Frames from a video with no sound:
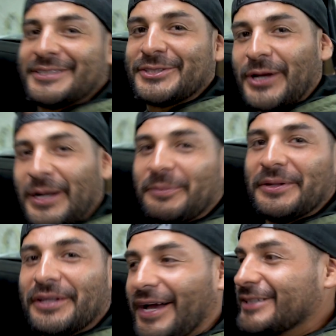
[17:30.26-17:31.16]
is a straight up
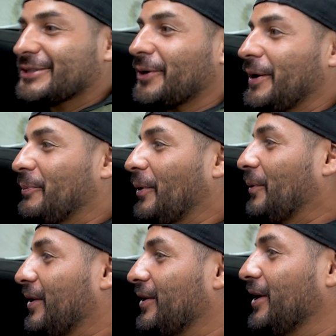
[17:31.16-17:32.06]
luxury
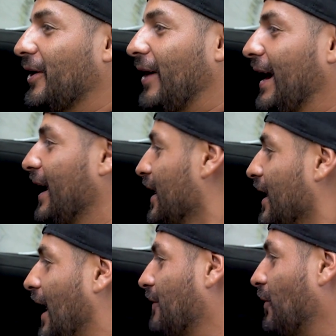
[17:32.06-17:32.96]
pre-runner. You know, I've